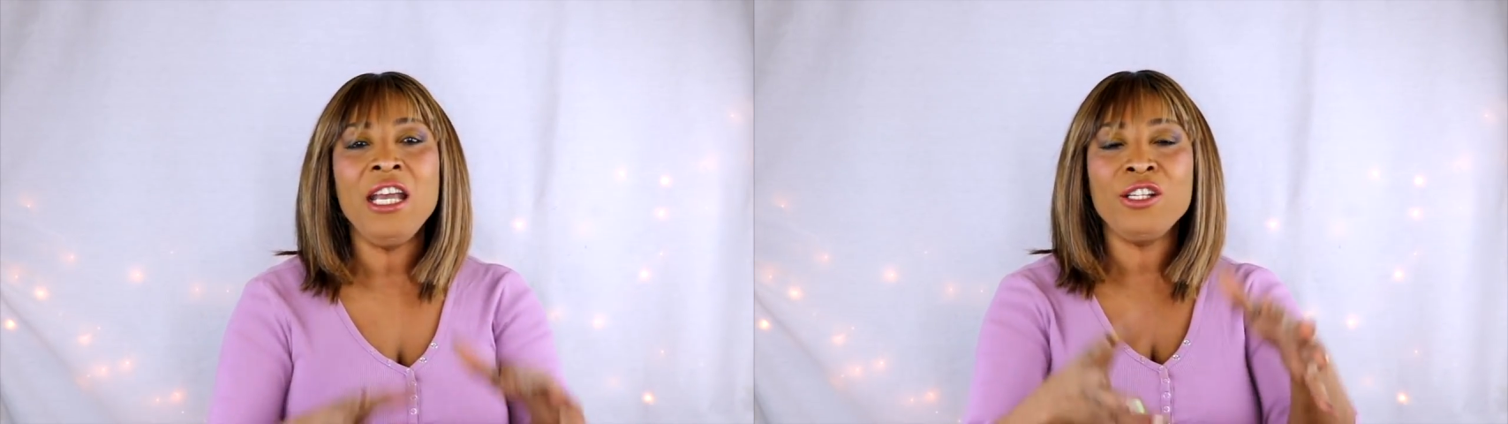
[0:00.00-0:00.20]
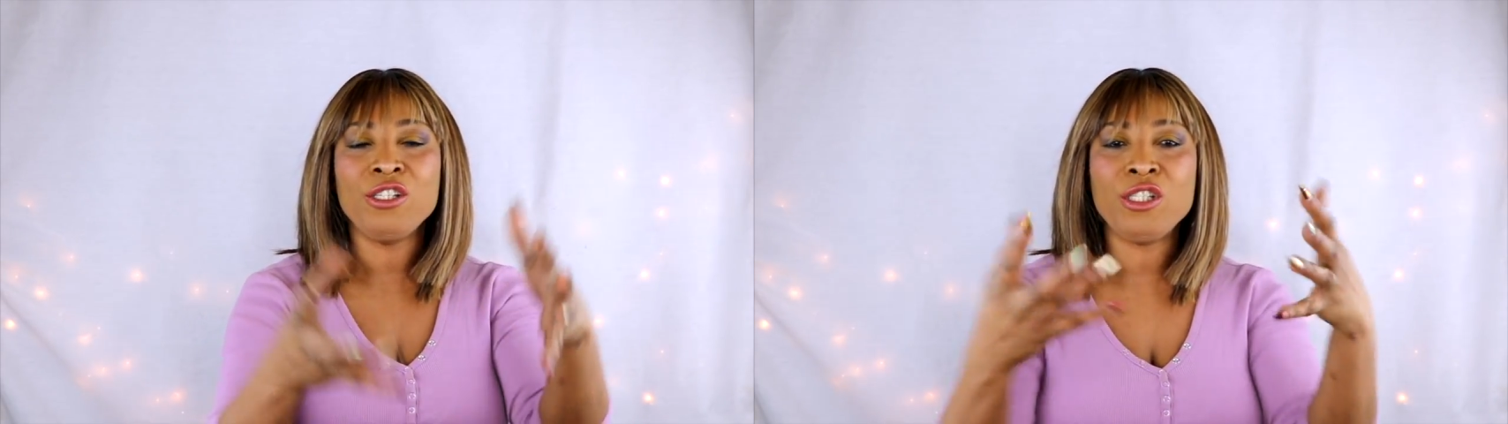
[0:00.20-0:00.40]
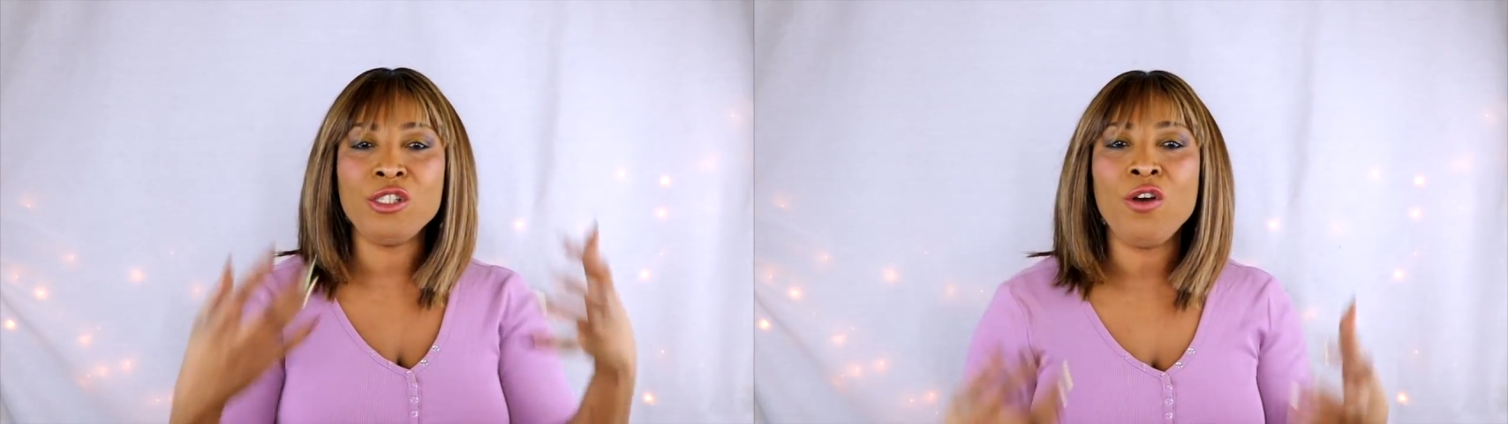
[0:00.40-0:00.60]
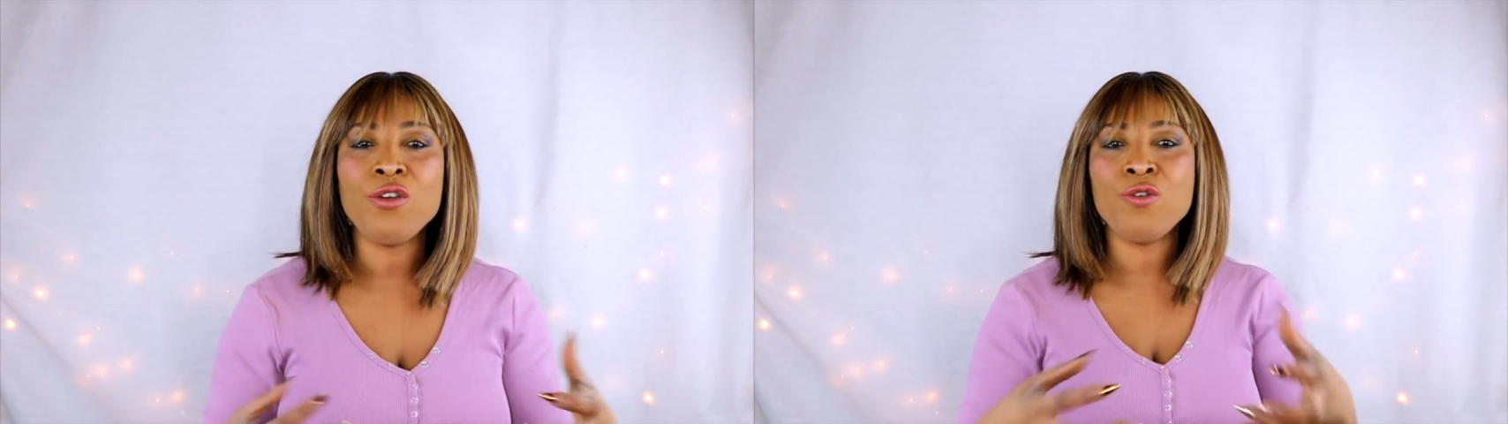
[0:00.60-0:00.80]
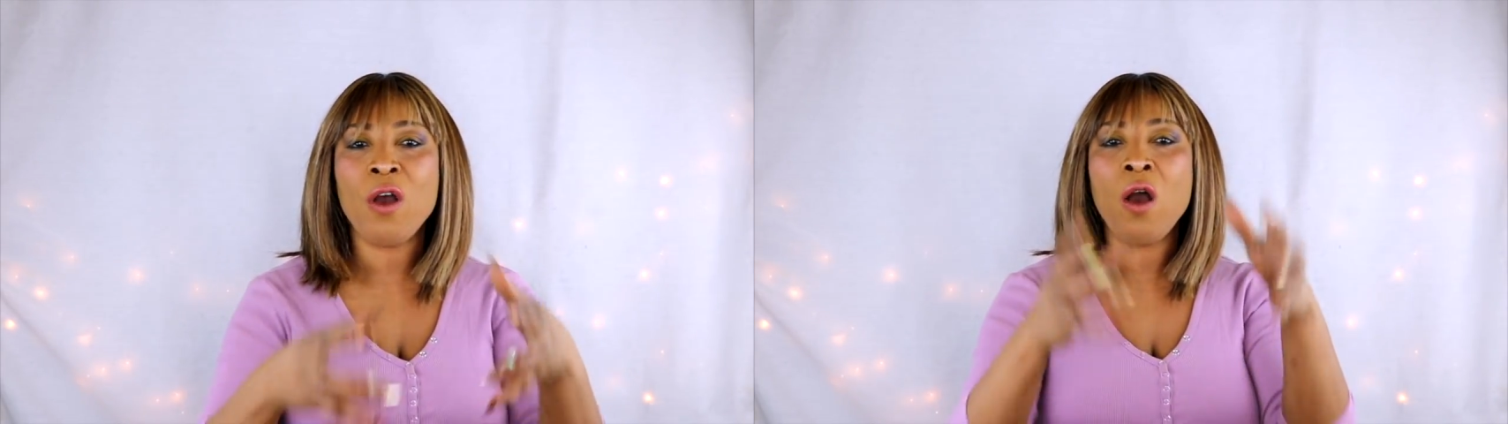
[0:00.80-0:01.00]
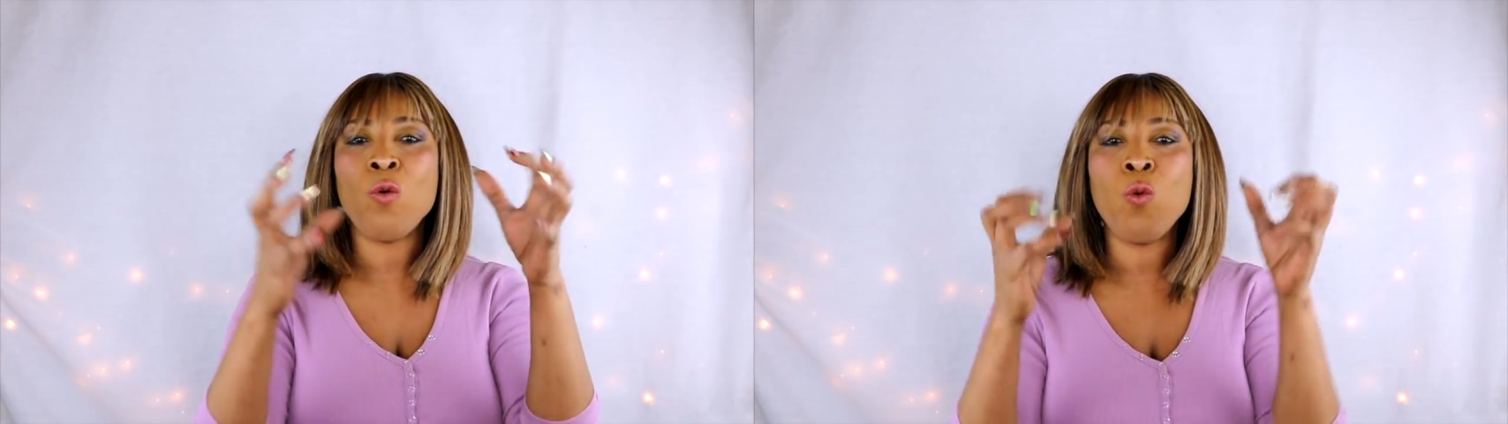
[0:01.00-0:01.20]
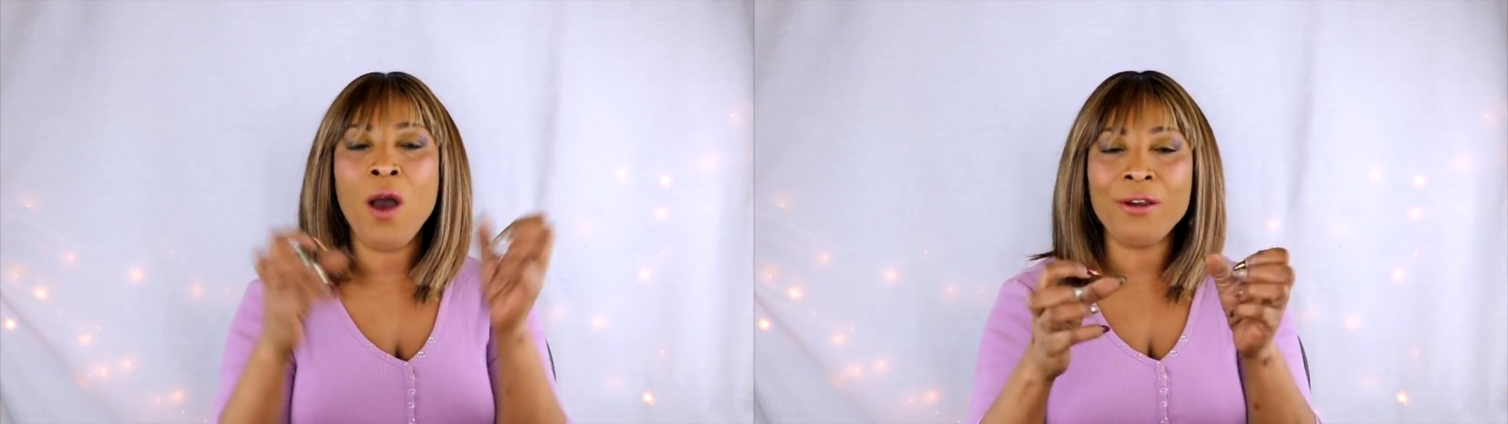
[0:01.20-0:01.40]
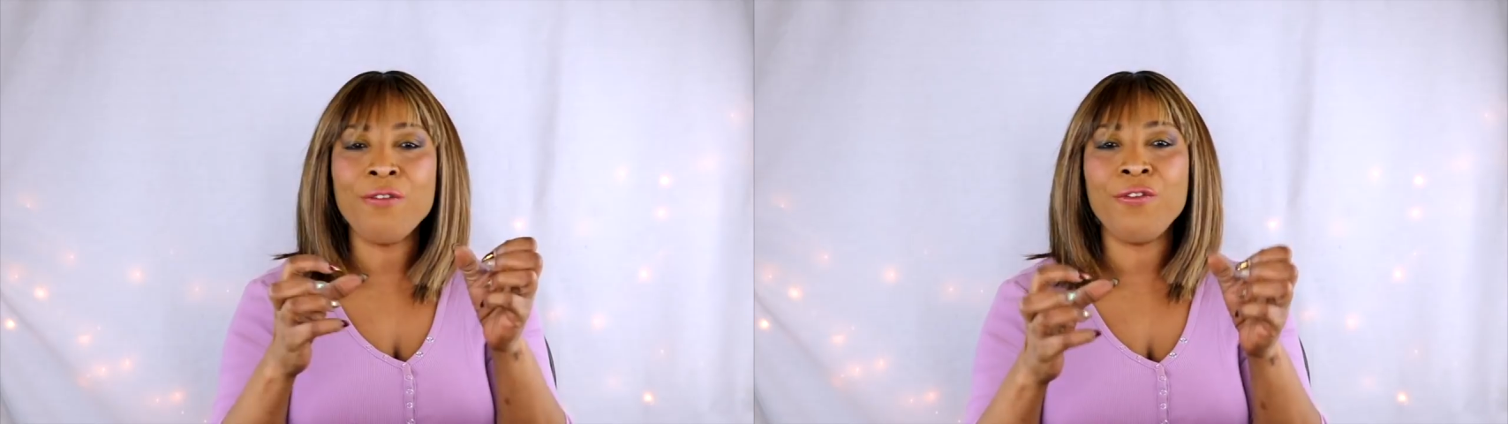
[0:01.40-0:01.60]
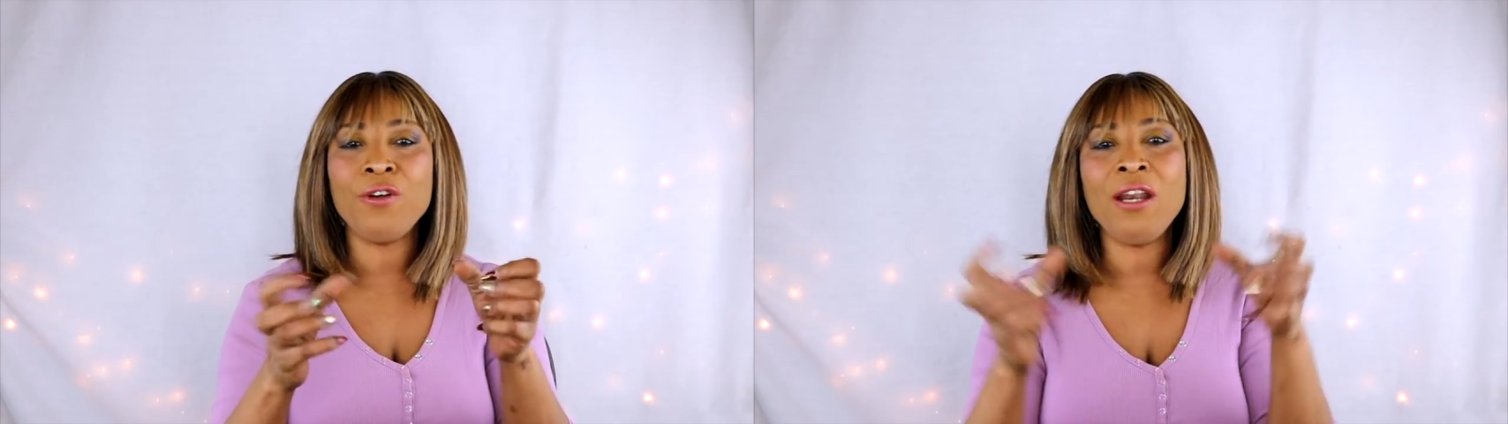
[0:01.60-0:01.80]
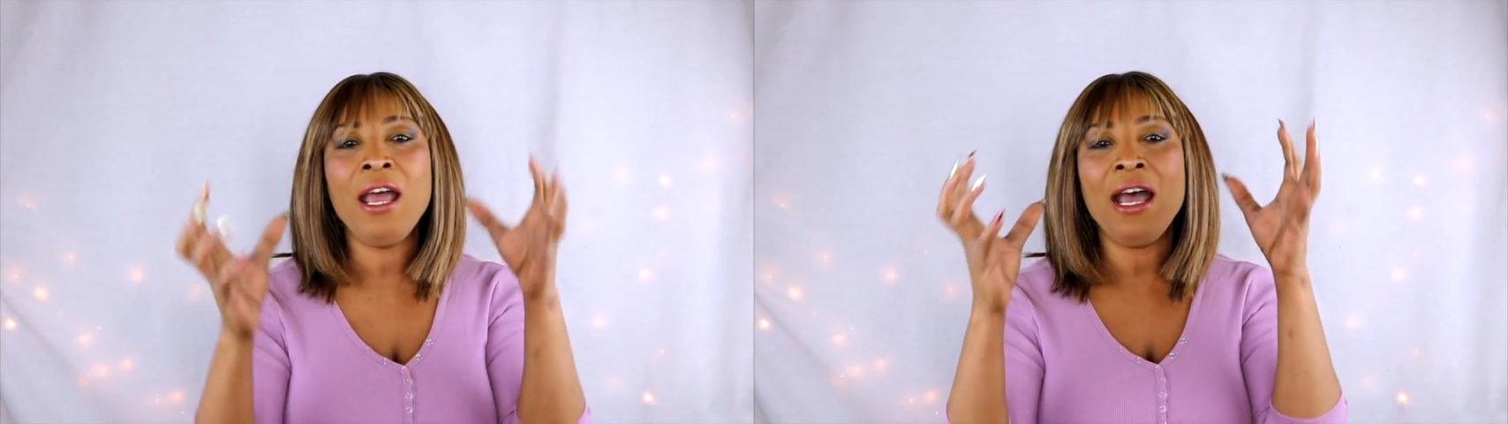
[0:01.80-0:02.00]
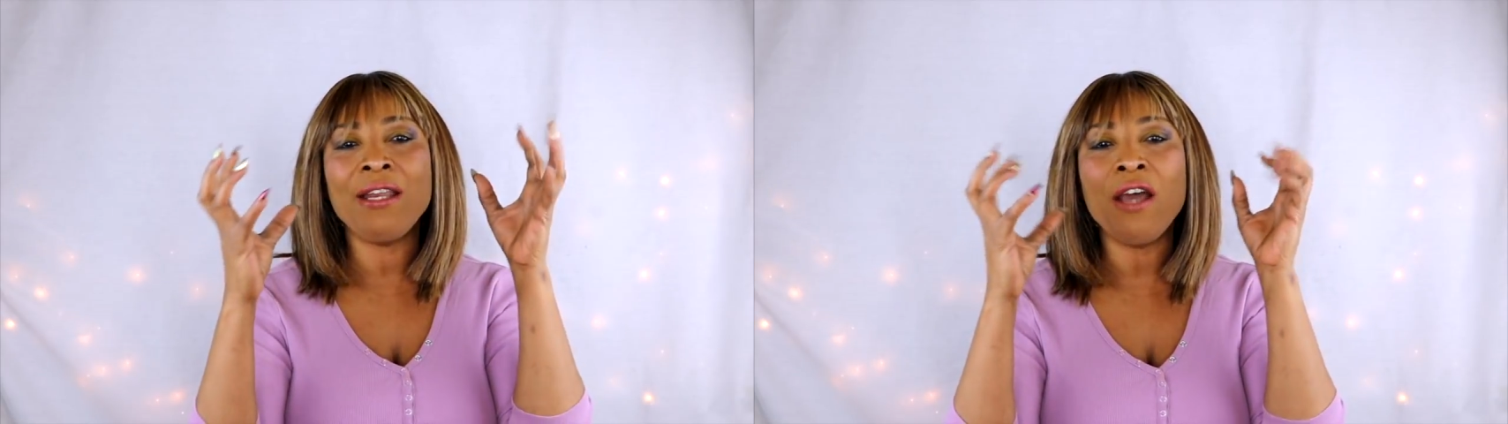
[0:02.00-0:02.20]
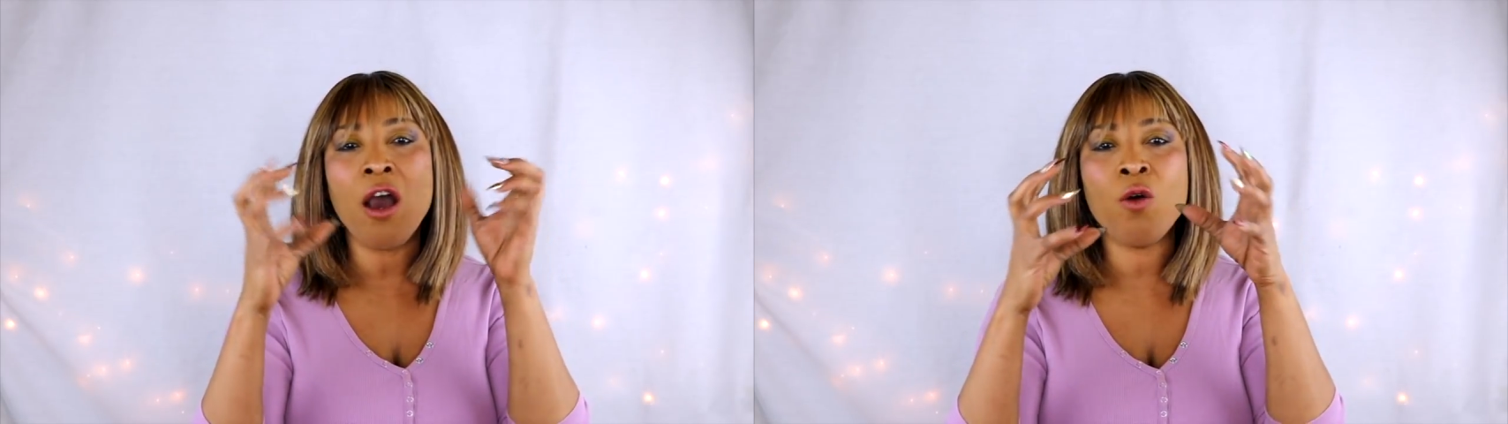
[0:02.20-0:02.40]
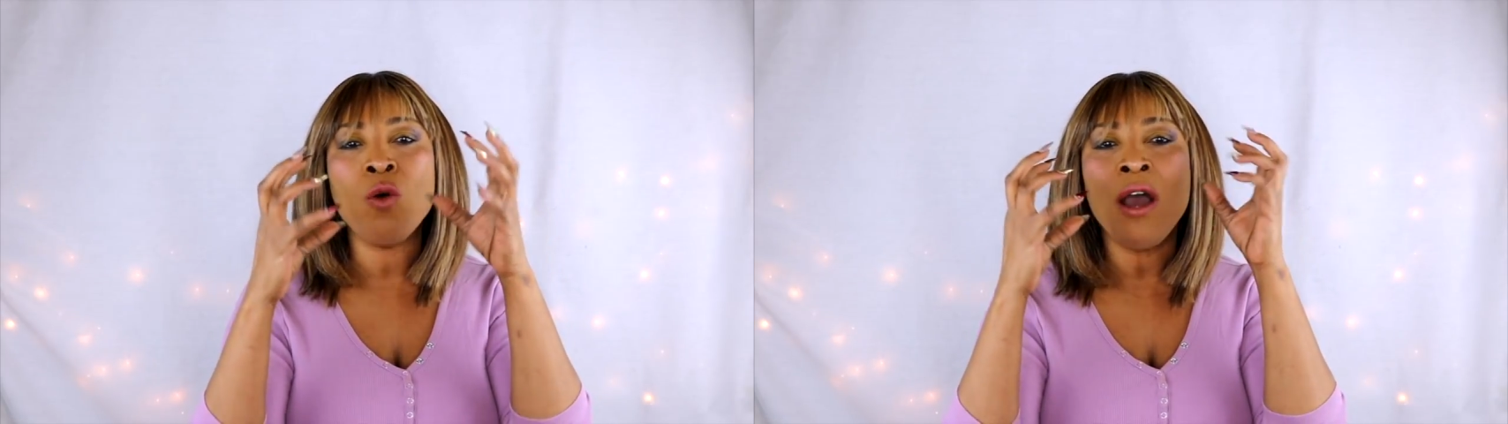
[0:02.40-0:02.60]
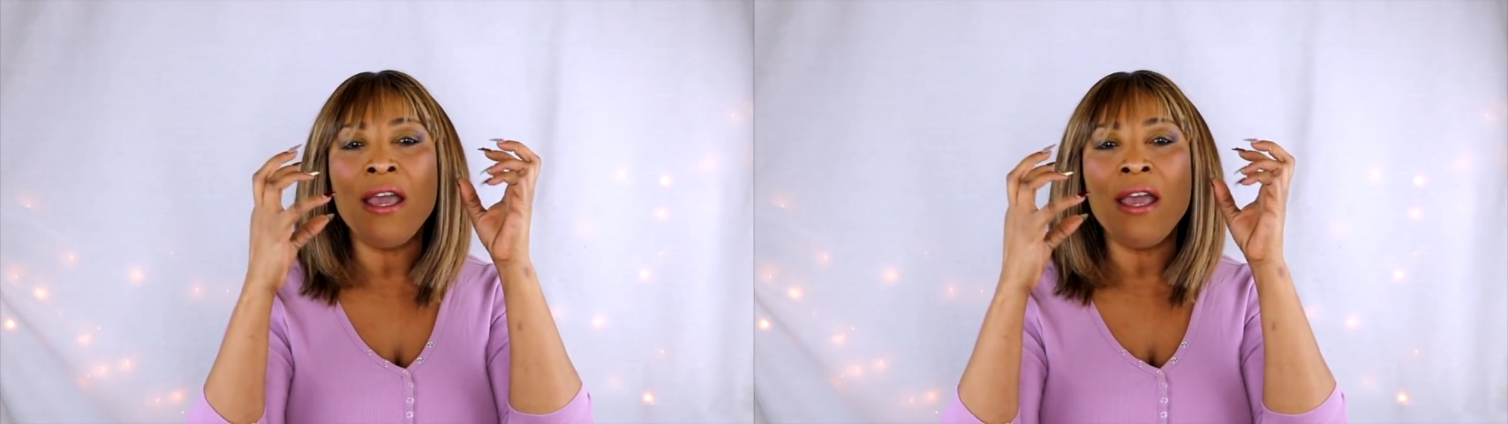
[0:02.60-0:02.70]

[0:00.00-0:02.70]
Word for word: to show you how wonderful and how